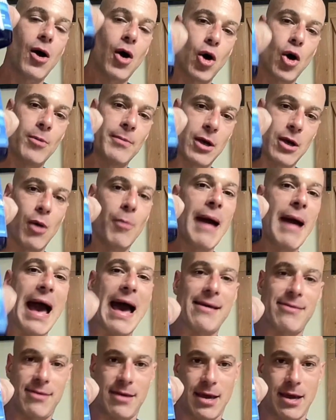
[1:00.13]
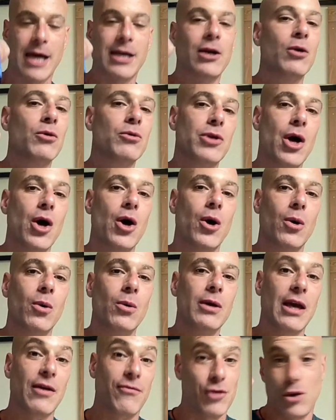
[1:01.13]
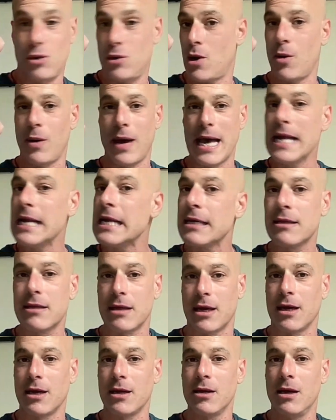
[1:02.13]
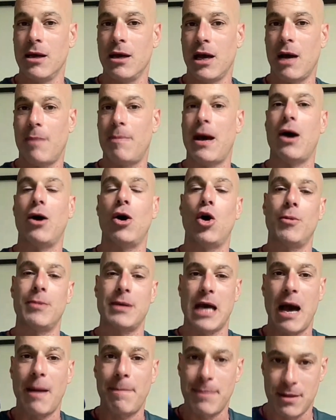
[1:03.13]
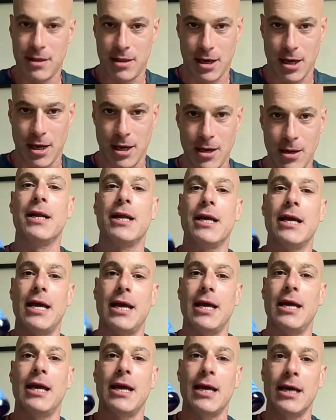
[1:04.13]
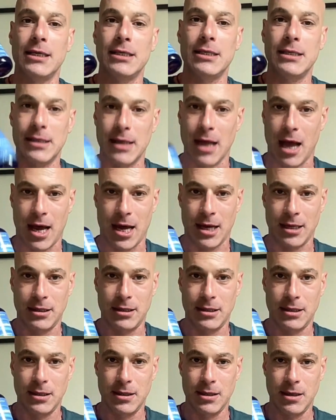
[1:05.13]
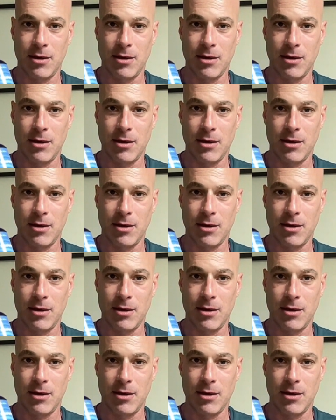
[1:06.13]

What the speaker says: homeopathic. I don't know if you know anything about homeopathy, but it is not